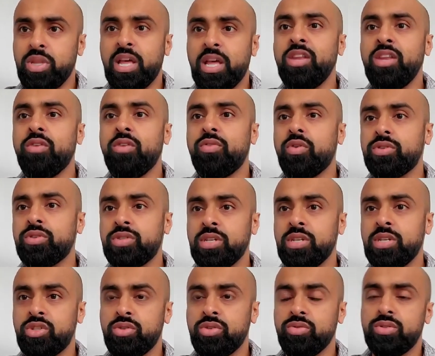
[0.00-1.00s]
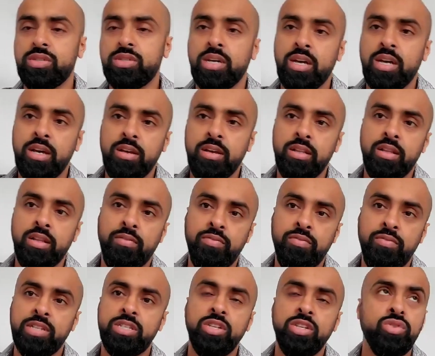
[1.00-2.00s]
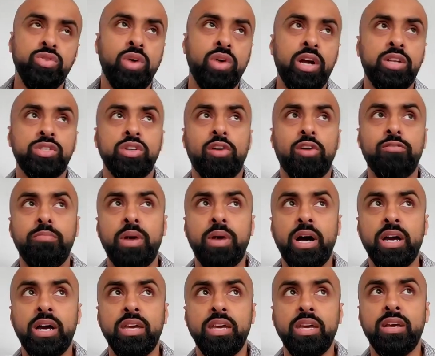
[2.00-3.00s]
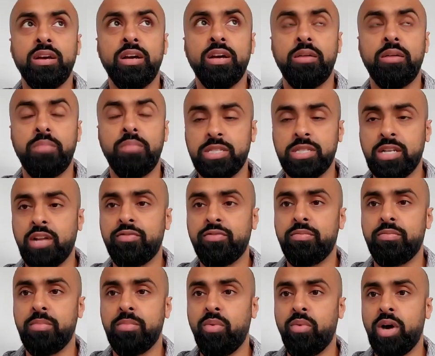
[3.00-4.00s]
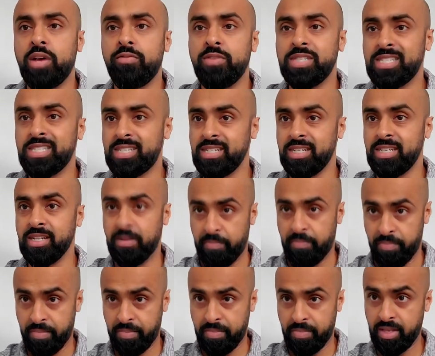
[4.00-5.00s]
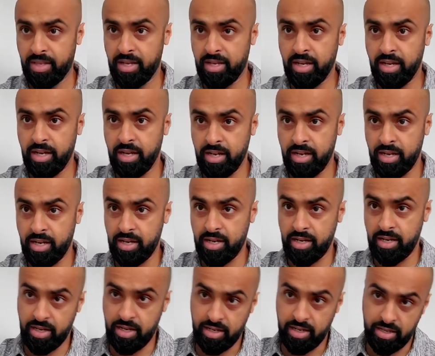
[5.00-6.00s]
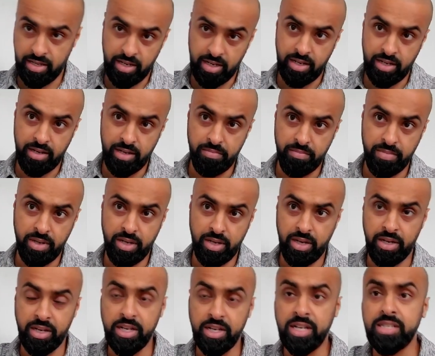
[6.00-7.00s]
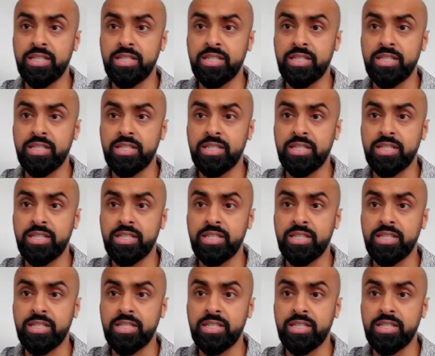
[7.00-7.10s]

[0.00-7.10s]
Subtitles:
with any of those issues. The first issue I resolved by myself and my wife visited a